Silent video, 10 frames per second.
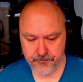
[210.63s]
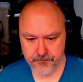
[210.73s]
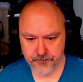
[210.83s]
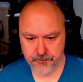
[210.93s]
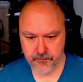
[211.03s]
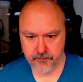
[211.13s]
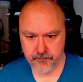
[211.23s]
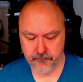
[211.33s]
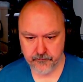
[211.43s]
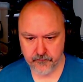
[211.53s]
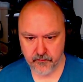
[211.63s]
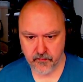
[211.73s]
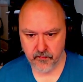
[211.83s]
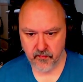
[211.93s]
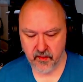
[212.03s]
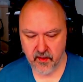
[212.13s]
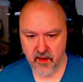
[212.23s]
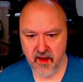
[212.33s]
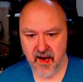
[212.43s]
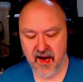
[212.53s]

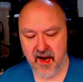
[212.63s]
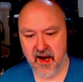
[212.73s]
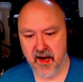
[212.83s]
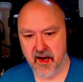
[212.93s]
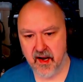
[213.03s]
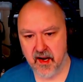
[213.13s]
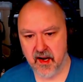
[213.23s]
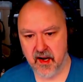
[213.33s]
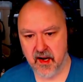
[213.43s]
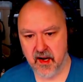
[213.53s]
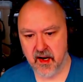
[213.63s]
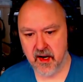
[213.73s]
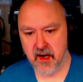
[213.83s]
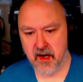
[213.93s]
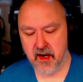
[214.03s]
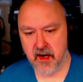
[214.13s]
[no speech]